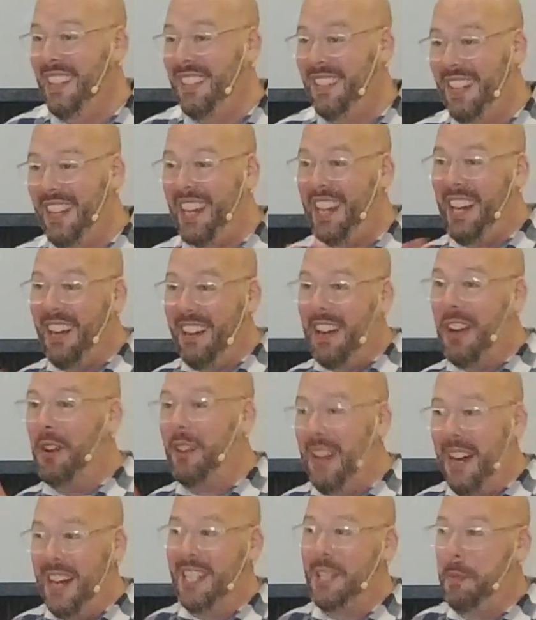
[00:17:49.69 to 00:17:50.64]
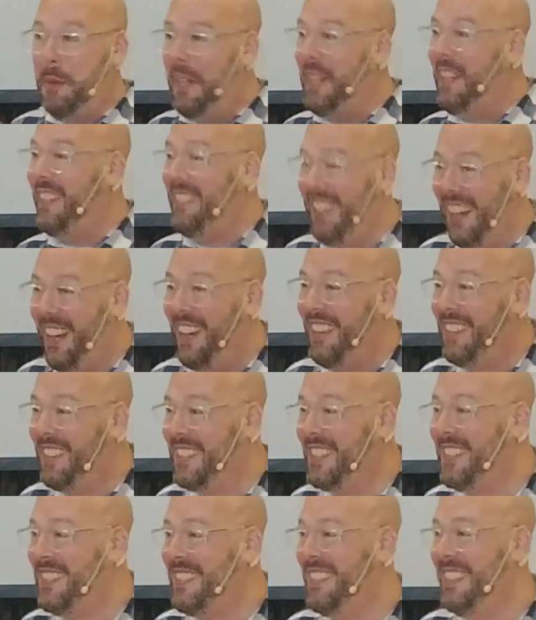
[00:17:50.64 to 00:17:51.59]
to hear how God's been good to
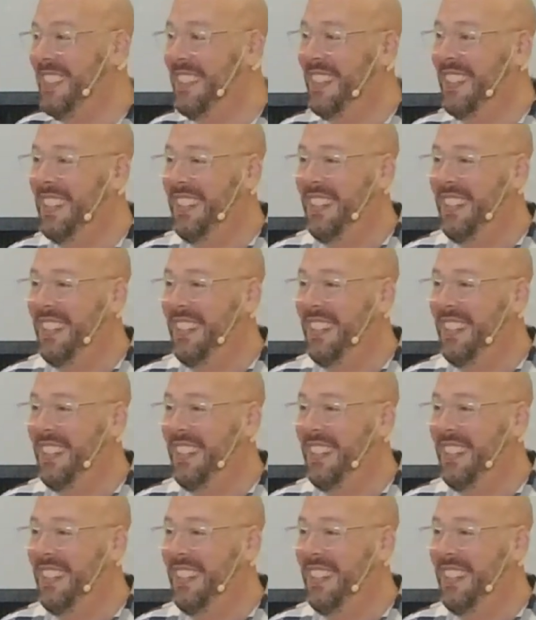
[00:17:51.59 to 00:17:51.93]
others.